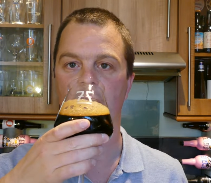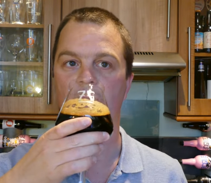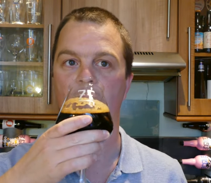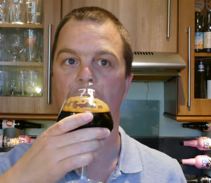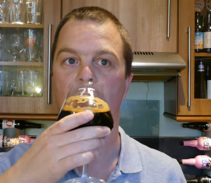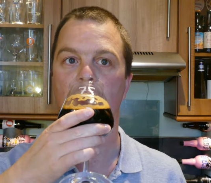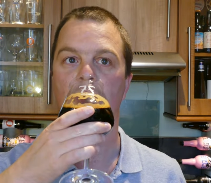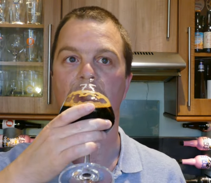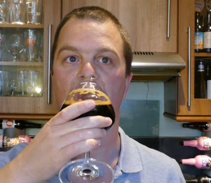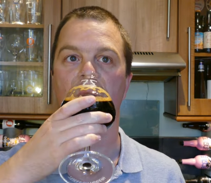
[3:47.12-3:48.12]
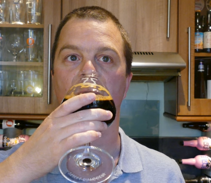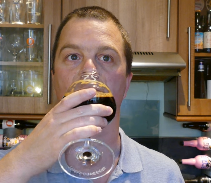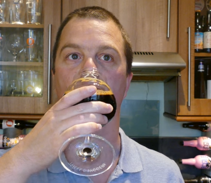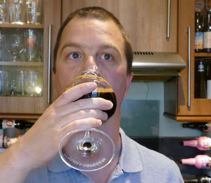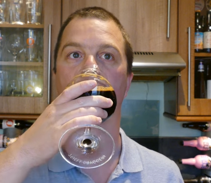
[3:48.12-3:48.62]

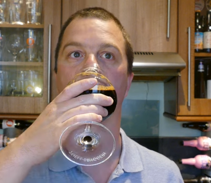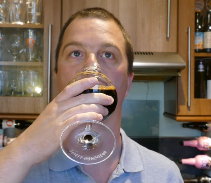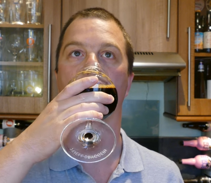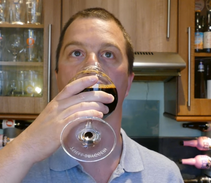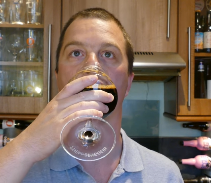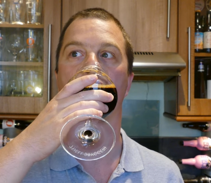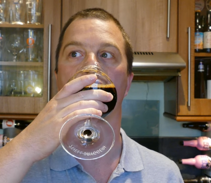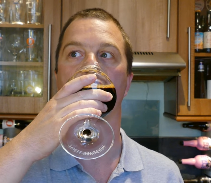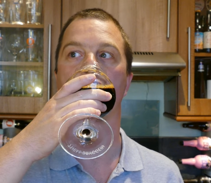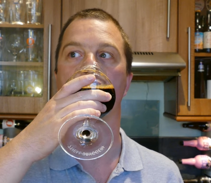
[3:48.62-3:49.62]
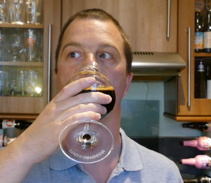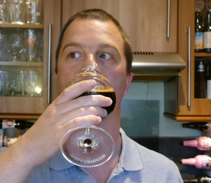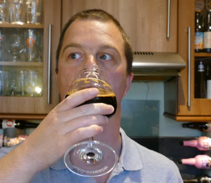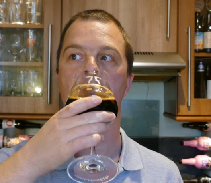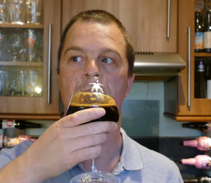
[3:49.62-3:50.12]

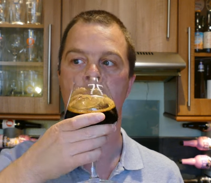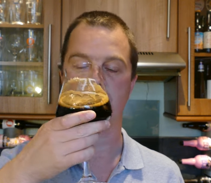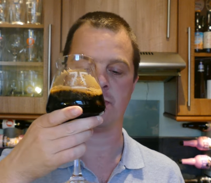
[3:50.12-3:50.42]
[no speech]